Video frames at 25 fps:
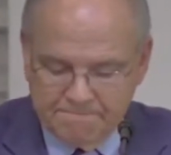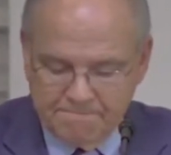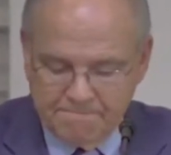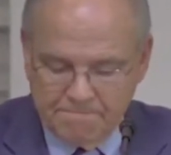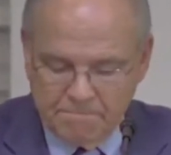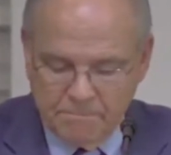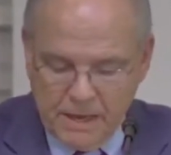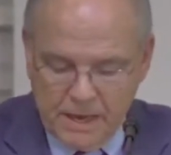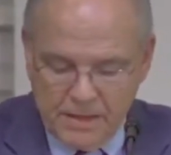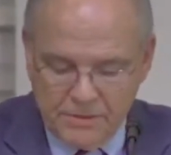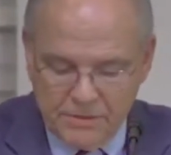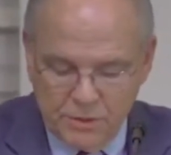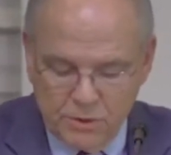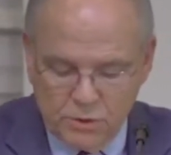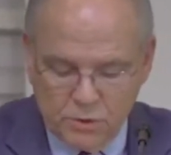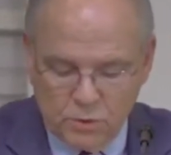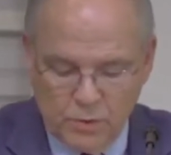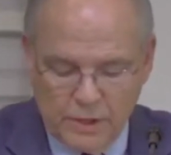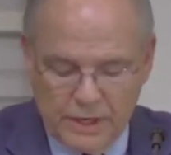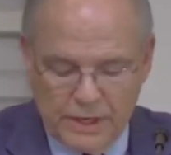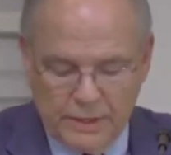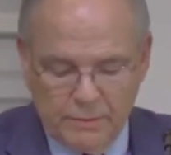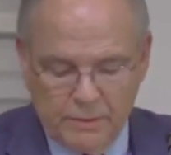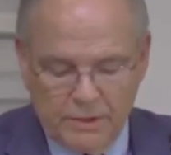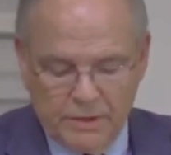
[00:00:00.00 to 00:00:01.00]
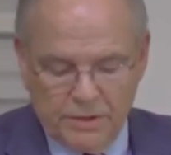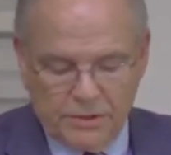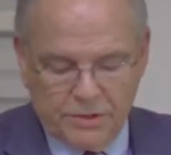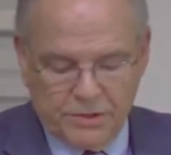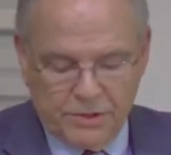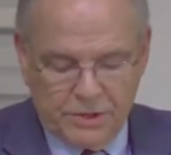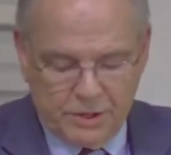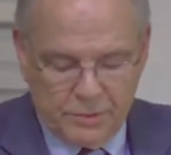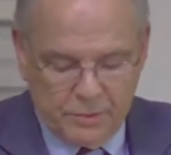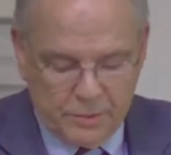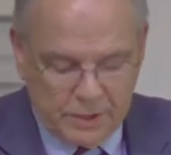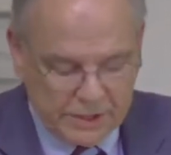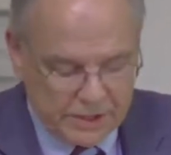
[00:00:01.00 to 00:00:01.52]
Matthew 21,
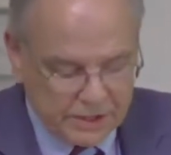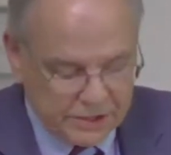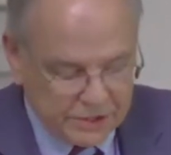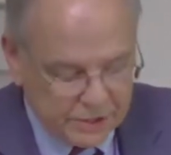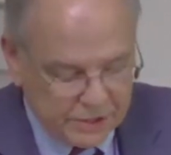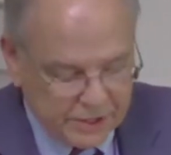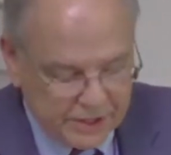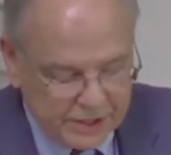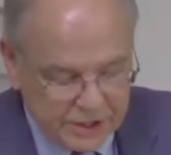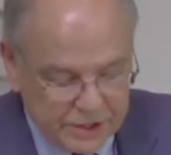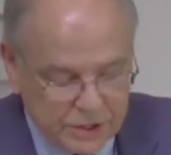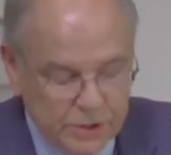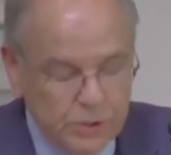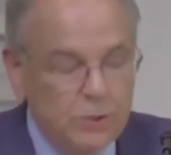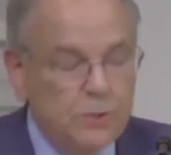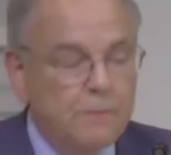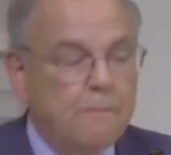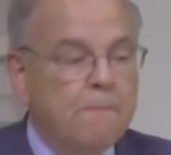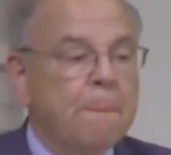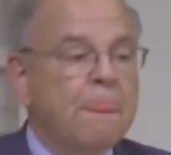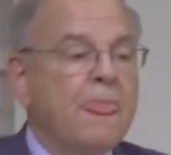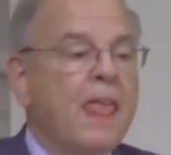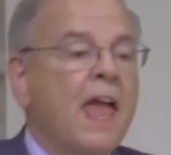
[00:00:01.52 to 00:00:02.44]
31 to 32.